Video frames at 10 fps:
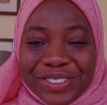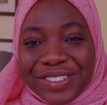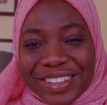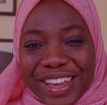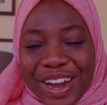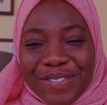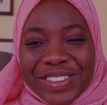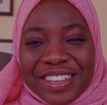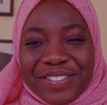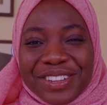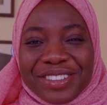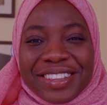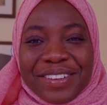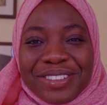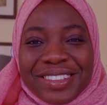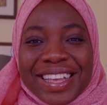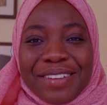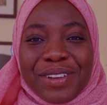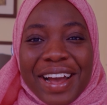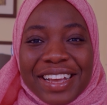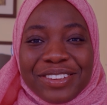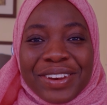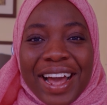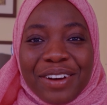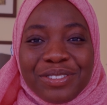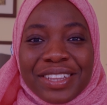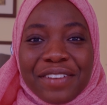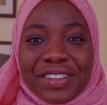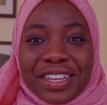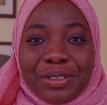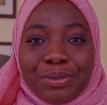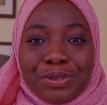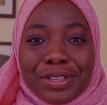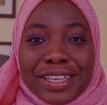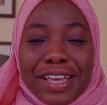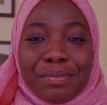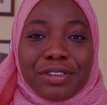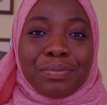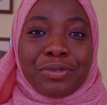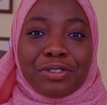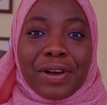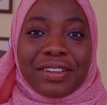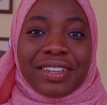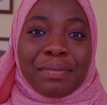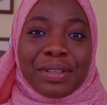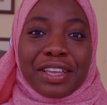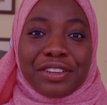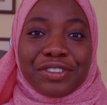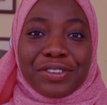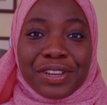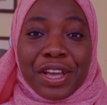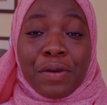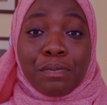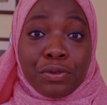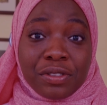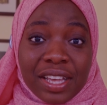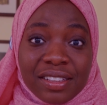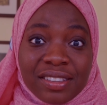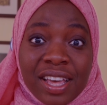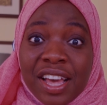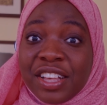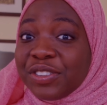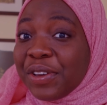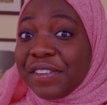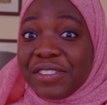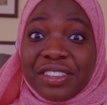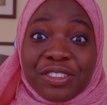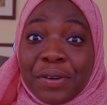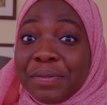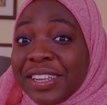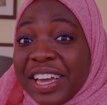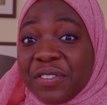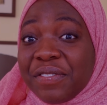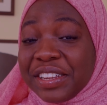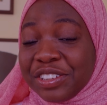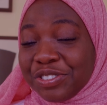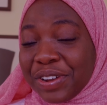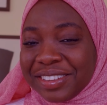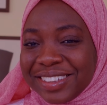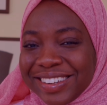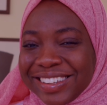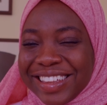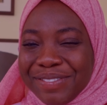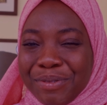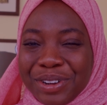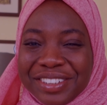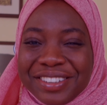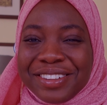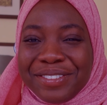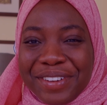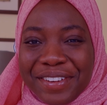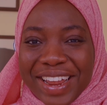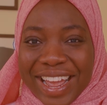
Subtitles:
Today I'll be giving you a step-to-step guide on how to navigate through the Cambridge postgraduate application process. So if this is something that you find interesting, keep watching to the very